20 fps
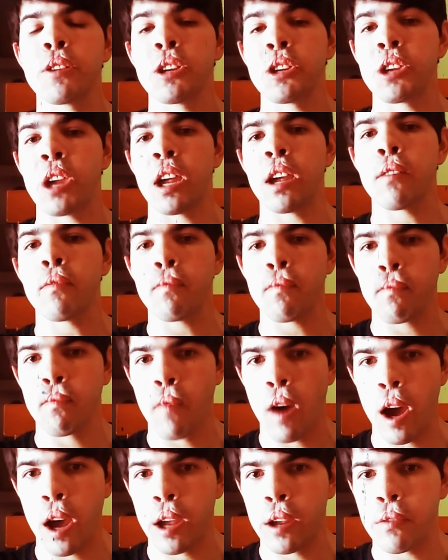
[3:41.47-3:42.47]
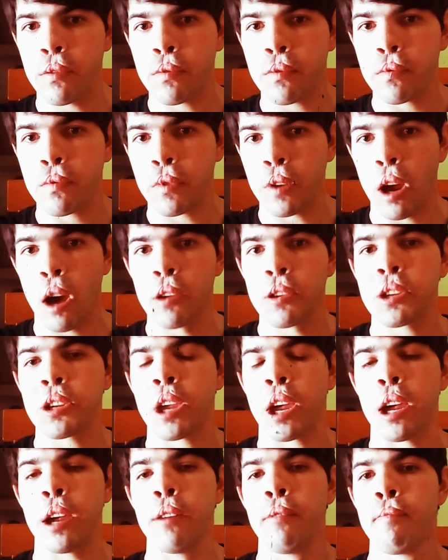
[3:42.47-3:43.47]
to take my
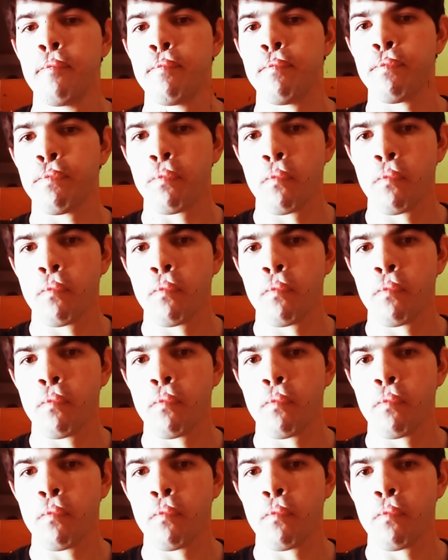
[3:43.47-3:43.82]
fiance